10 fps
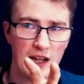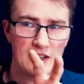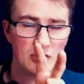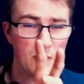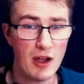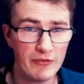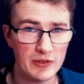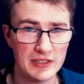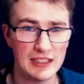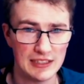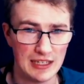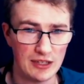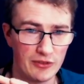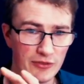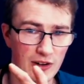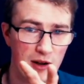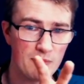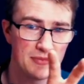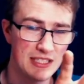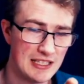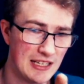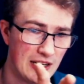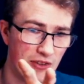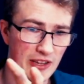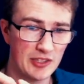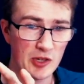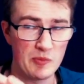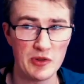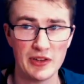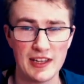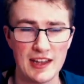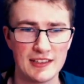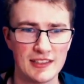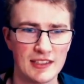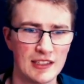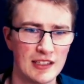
superfluous detail from detail that communicates